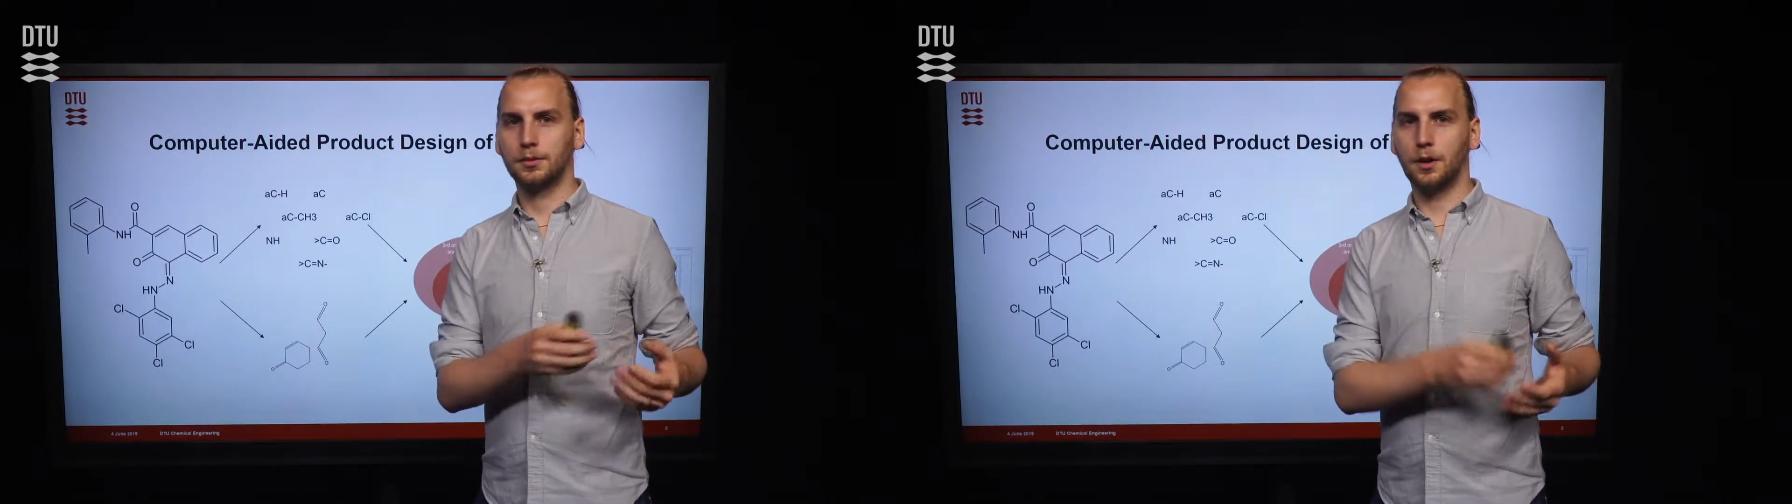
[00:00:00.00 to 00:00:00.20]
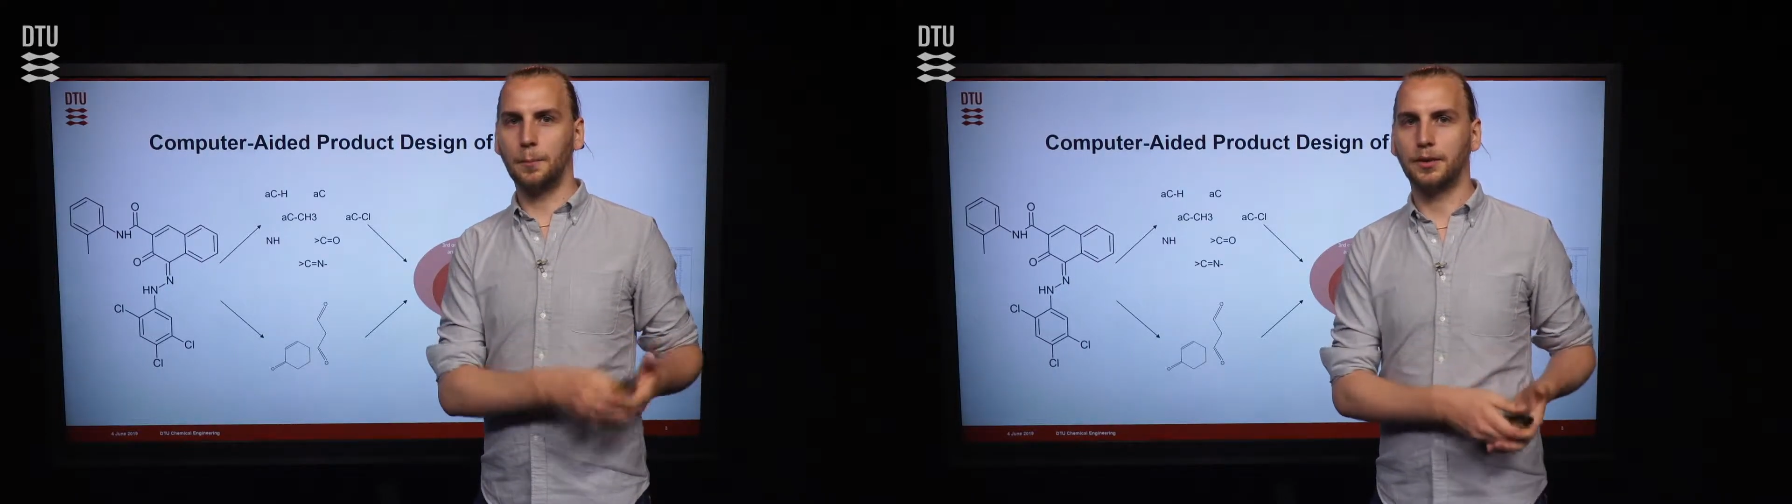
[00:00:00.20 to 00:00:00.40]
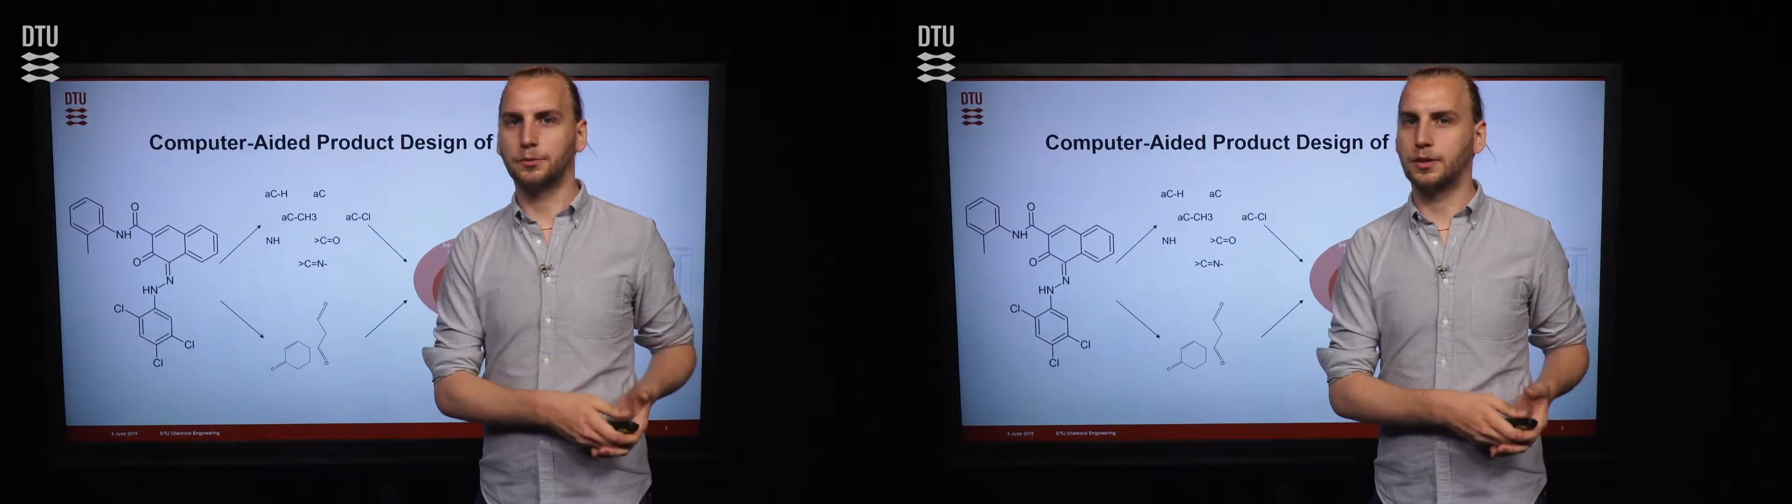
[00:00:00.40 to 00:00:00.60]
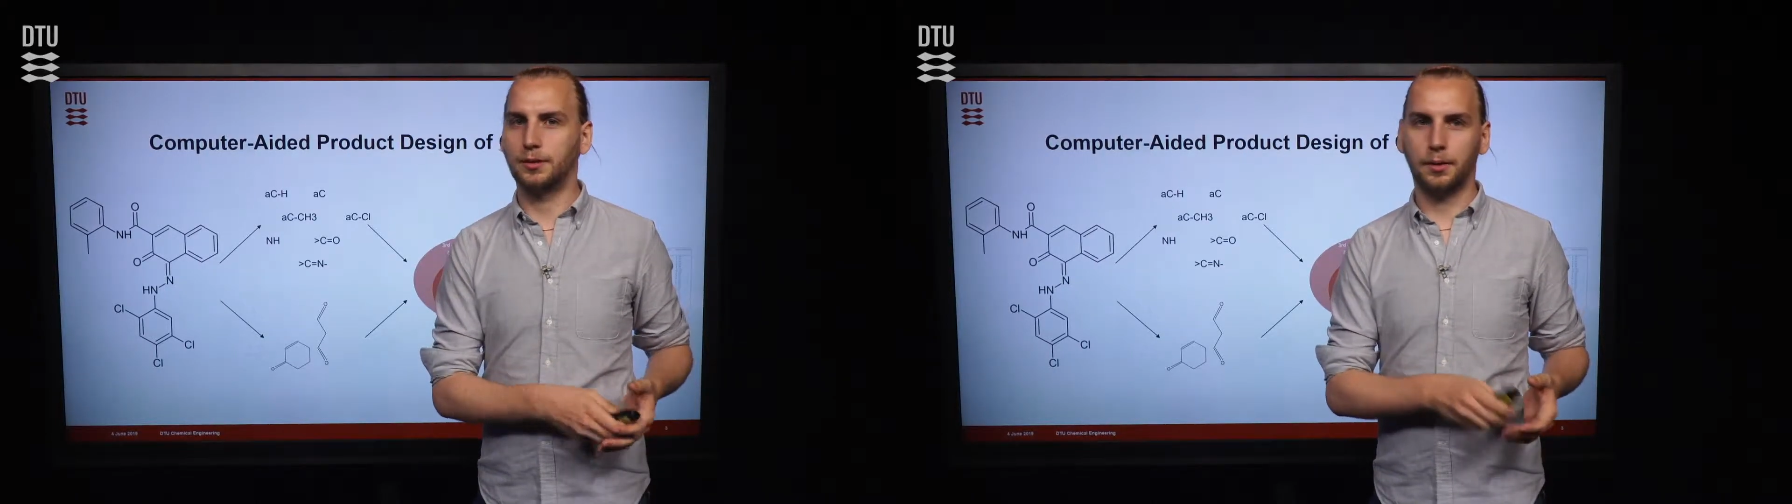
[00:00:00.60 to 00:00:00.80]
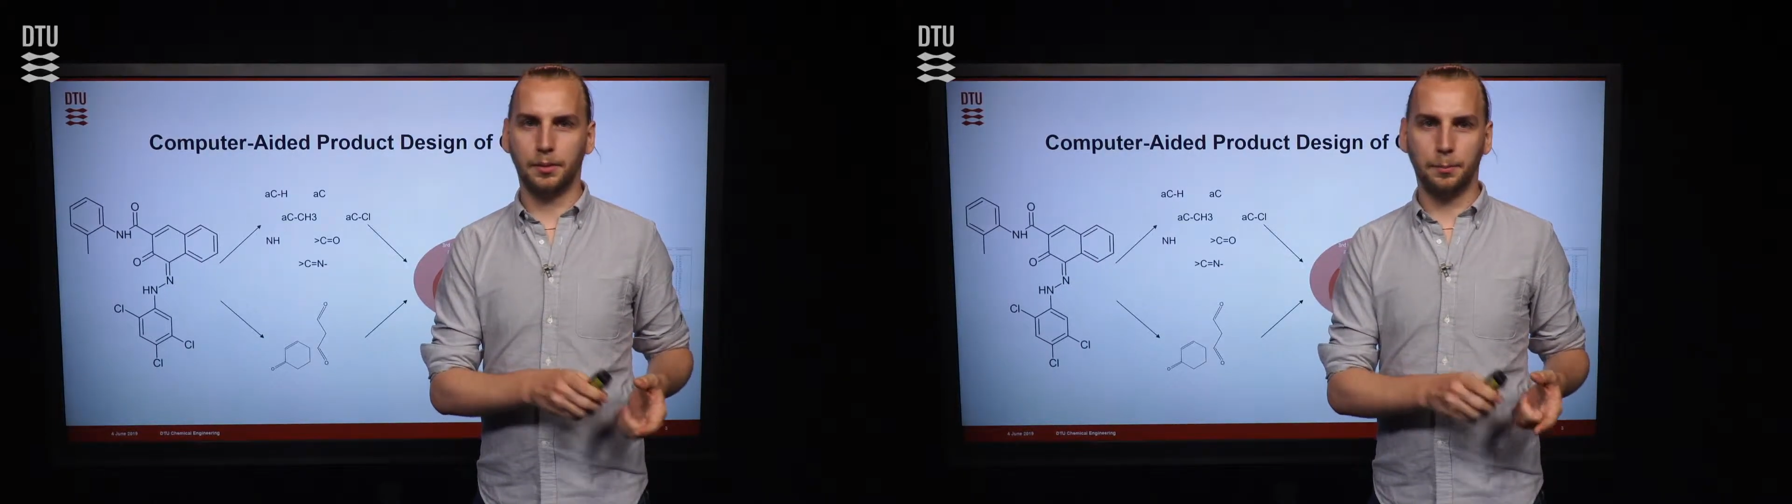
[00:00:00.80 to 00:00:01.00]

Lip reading: compounds that are the